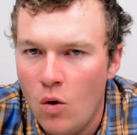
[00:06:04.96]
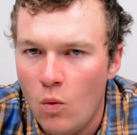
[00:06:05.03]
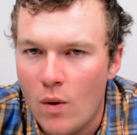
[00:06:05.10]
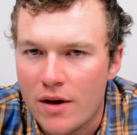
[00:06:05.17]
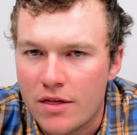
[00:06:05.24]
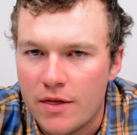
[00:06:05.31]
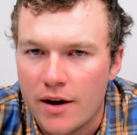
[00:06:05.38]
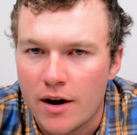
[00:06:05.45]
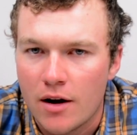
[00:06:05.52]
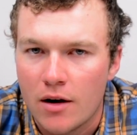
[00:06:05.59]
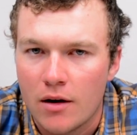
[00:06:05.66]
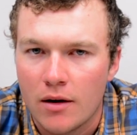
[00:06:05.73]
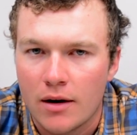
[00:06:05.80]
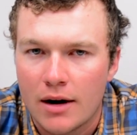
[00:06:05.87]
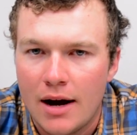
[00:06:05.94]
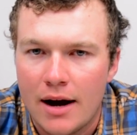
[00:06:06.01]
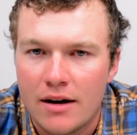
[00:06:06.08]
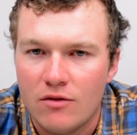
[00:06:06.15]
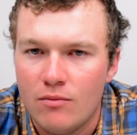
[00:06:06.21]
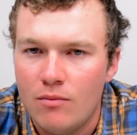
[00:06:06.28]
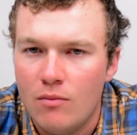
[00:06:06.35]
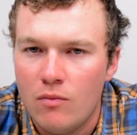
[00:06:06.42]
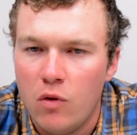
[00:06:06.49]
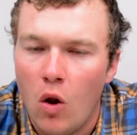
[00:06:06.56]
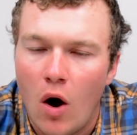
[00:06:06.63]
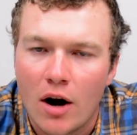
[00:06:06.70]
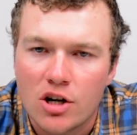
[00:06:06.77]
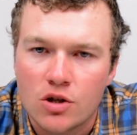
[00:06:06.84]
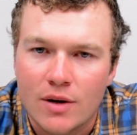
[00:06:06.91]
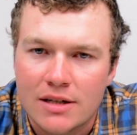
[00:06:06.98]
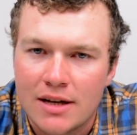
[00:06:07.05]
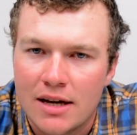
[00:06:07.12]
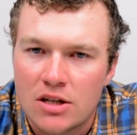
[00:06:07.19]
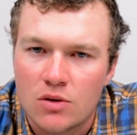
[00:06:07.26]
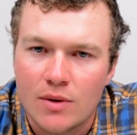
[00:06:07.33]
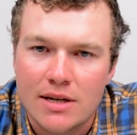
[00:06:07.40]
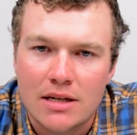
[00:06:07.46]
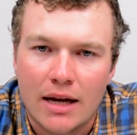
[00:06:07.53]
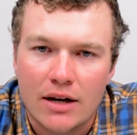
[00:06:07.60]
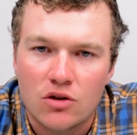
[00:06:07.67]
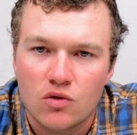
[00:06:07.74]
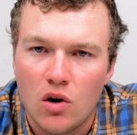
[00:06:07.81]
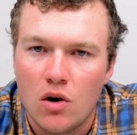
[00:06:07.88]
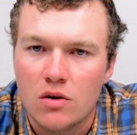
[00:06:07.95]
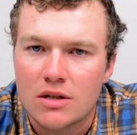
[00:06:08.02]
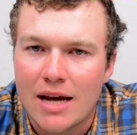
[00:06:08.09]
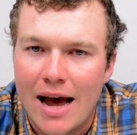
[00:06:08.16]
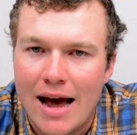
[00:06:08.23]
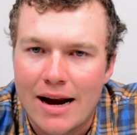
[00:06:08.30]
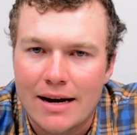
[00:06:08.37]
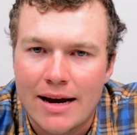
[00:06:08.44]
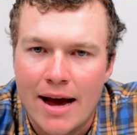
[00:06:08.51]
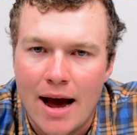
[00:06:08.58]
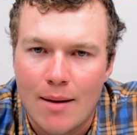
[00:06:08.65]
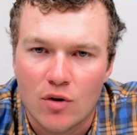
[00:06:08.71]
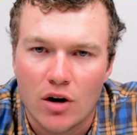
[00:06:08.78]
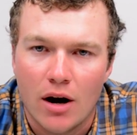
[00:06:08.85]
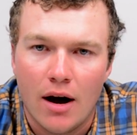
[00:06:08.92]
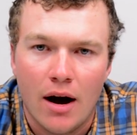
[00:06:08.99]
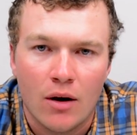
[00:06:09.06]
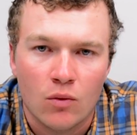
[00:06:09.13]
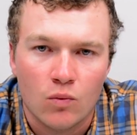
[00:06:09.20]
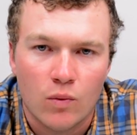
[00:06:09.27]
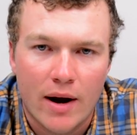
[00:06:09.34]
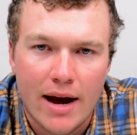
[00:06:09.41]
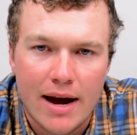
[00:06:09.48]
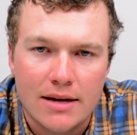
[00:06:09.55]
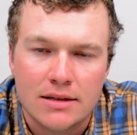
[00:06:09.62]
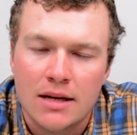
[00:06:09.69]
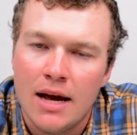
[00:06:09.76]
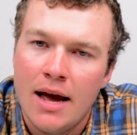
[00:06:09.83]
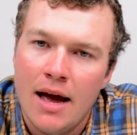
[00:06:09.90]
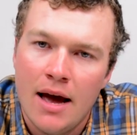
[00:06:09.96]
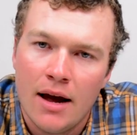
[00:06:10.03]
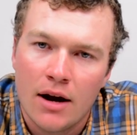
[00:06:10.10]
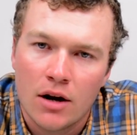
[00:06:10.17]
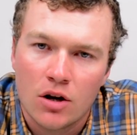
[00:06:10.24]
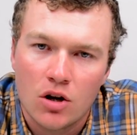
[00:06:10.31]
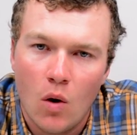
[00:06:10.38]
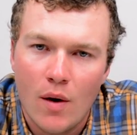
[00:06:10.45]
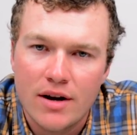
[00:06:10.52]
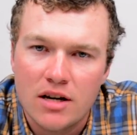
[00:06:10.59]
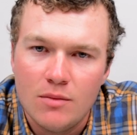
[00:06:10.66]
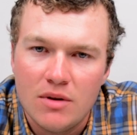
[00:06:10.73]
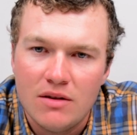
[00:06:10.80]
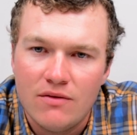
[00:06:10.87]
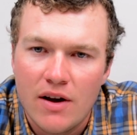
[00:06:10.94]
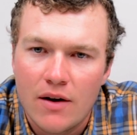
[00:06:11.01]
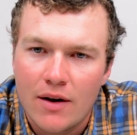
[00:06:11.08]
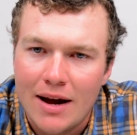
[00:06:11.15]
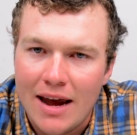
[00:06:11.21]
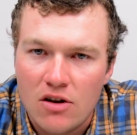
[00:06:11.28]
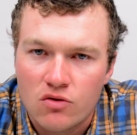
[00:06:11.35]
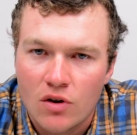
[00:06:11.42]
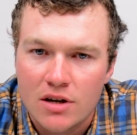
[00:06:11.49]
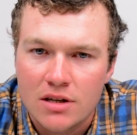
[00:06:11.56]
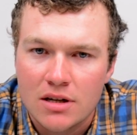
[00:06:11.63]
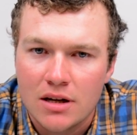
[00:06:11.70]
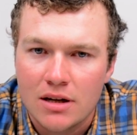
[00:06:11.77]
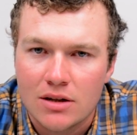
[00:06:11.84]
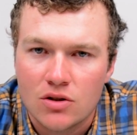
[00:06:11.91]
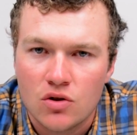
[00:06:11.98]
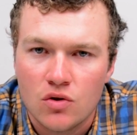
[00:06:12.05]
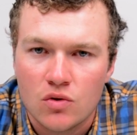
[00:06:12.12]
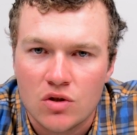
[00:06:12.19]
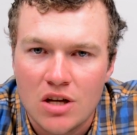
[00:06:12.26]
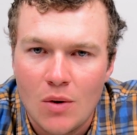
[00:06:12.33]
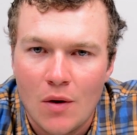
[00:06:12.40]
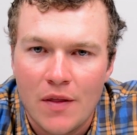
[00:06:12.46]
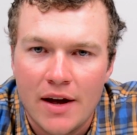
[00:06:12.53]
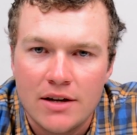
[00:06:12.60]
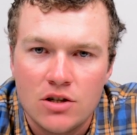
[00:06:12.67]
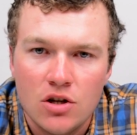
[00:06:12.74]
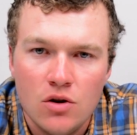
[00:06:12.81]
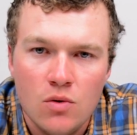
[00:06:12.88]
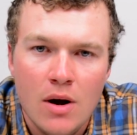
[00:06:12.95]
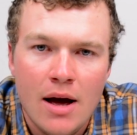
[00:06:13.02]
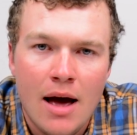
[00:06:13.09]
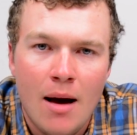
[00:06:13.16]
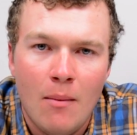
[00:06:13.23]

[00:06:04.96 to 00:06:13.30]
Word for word: with their kind of larger accessories like drones and camera arrays. Going to be very interesting to see what they do